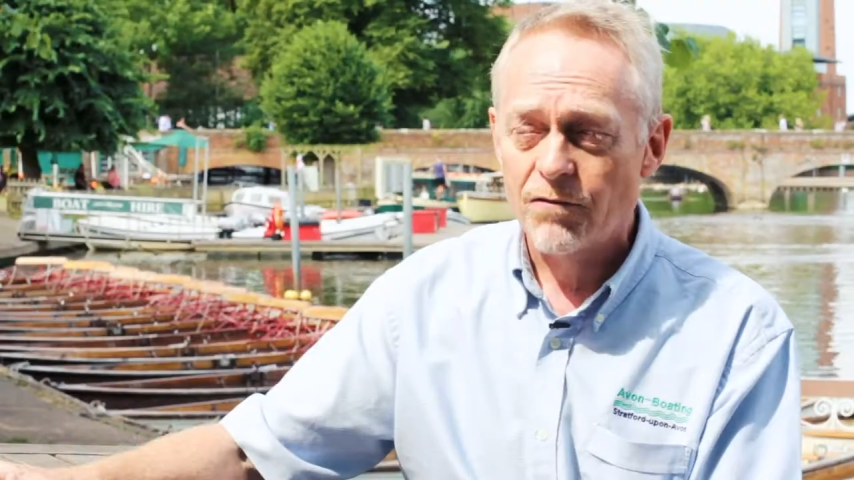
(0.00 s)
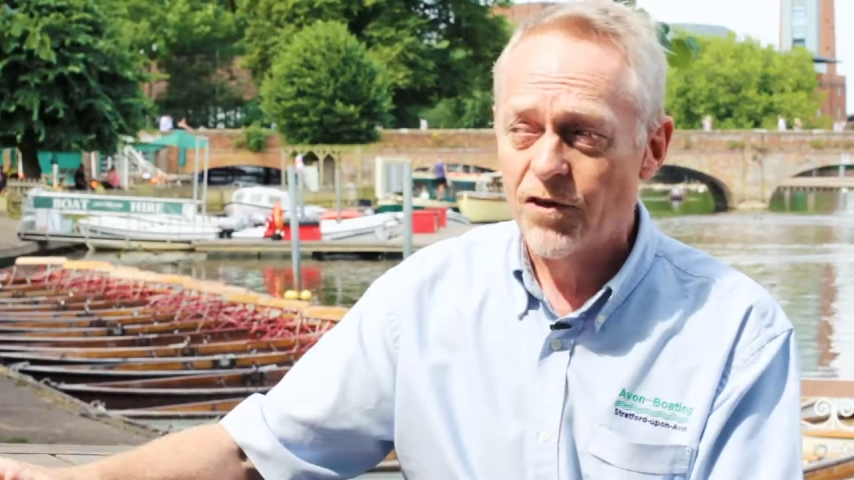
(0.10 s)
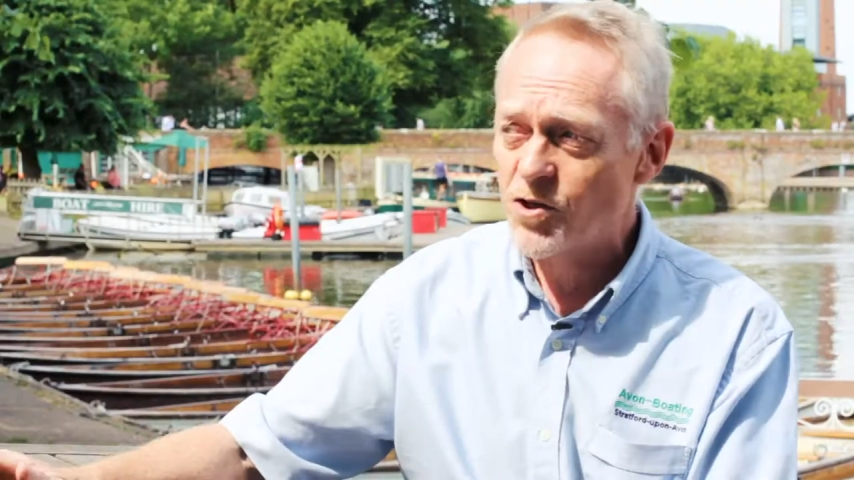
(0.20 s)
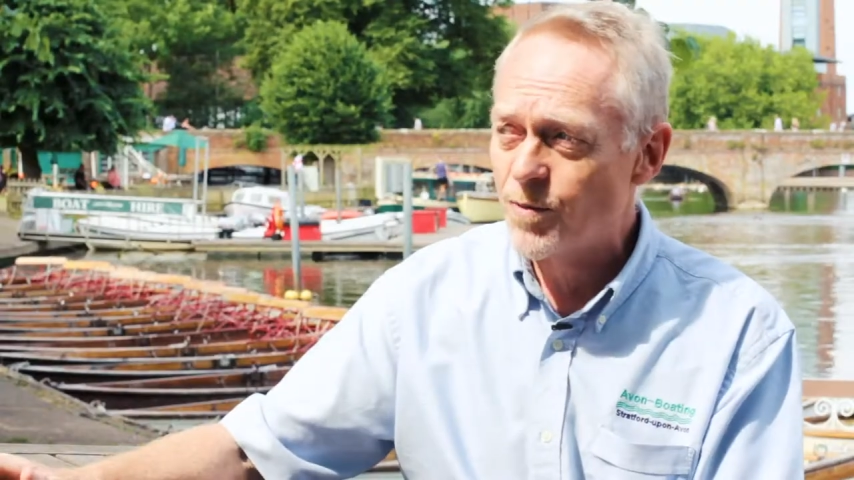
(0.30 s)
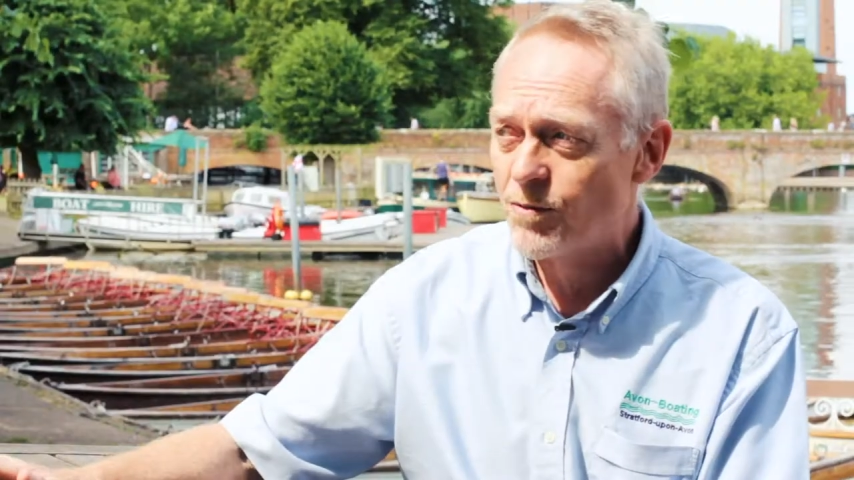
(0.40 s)
for
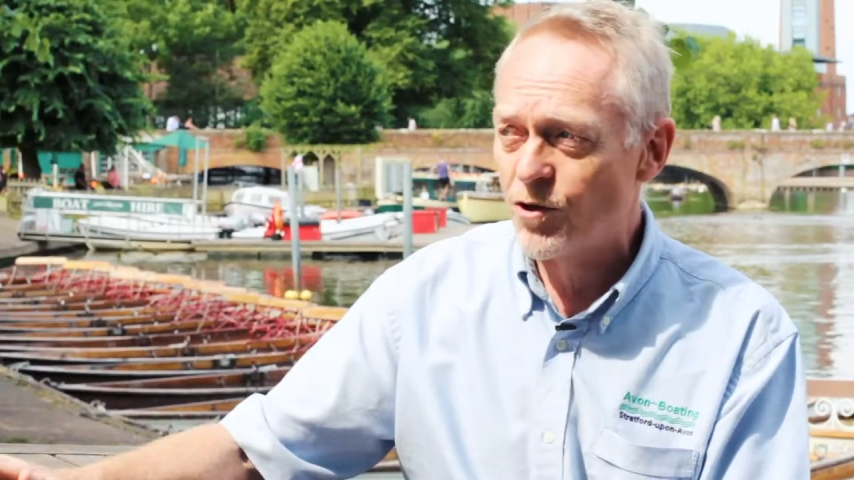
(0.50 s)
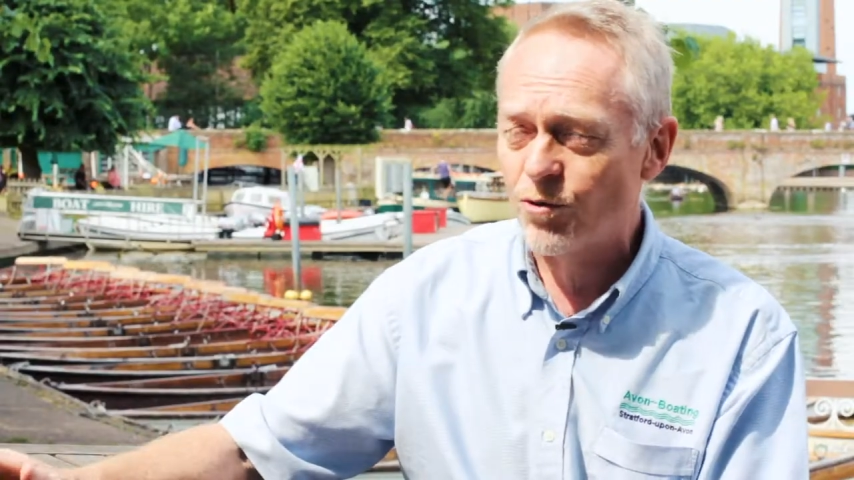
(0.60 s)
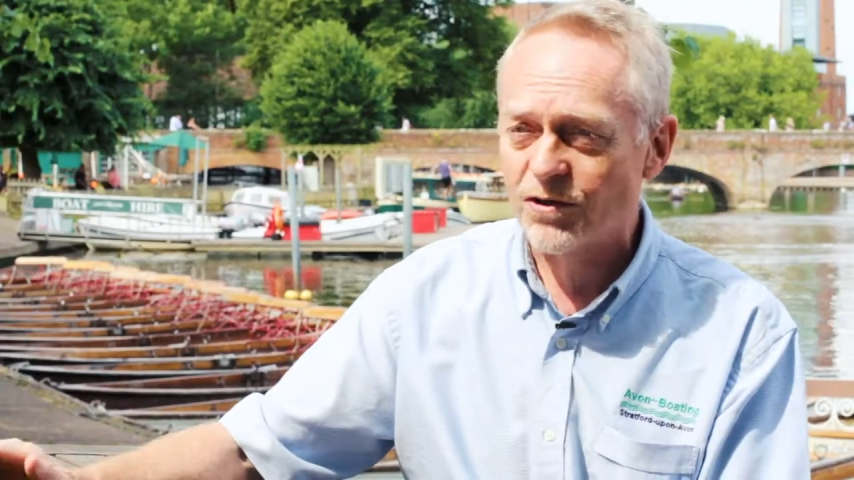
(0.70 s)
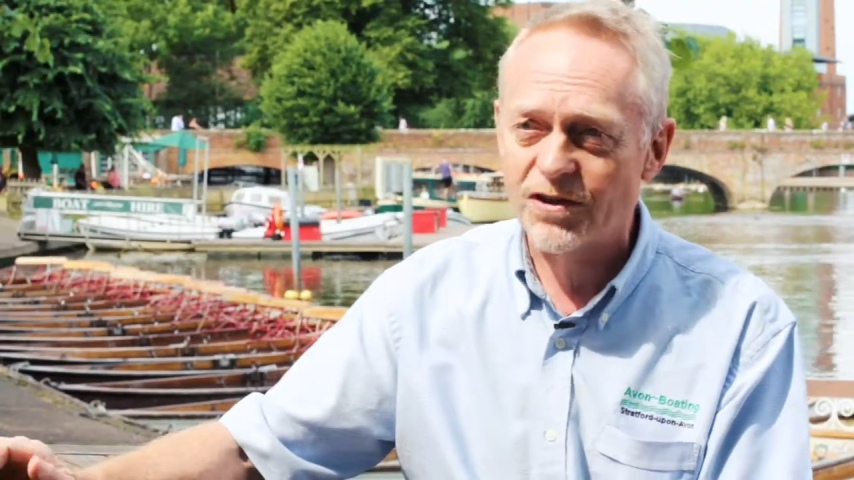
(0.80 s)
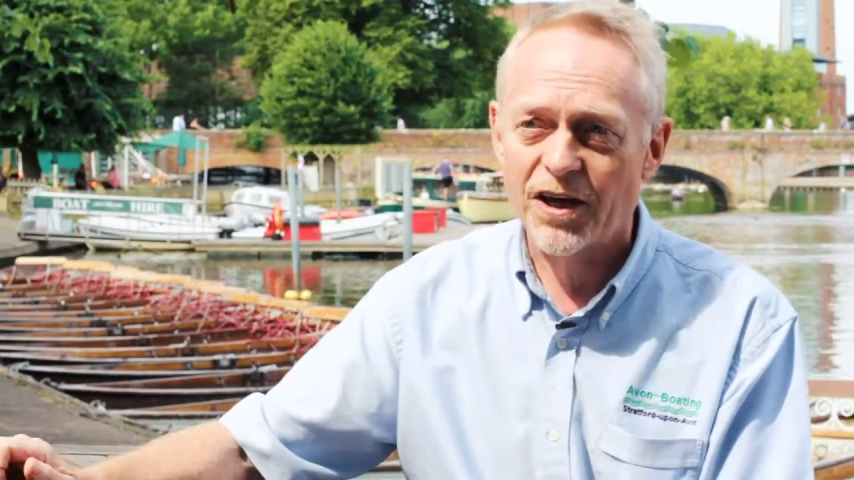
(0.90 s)
those people who
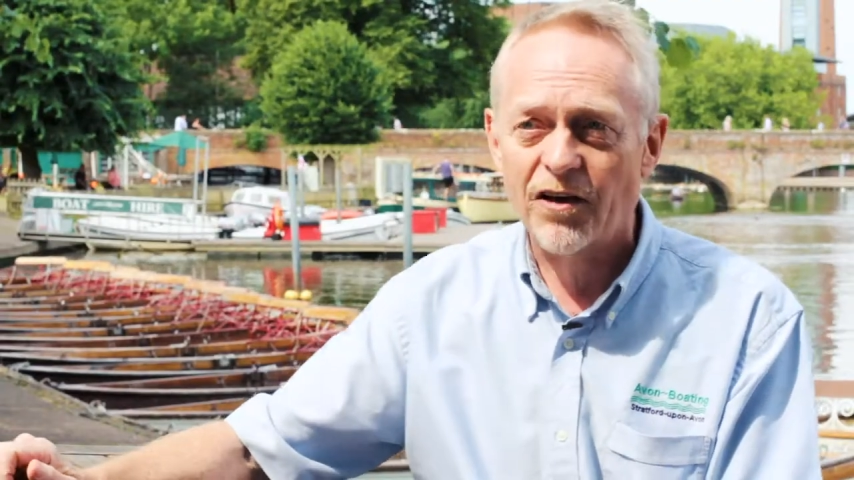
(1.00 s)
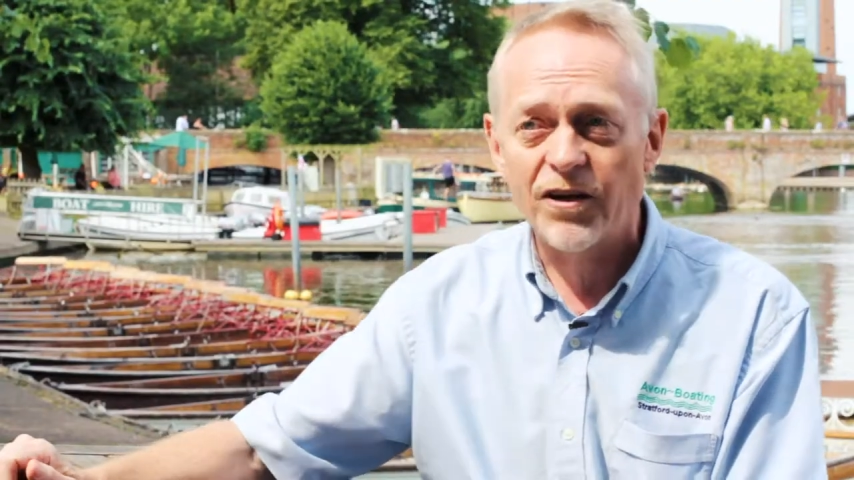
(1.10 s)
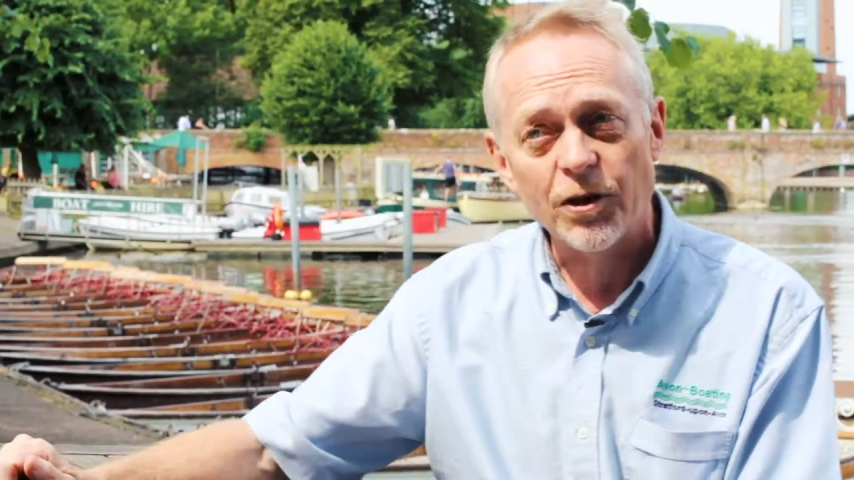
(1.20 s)
want to go a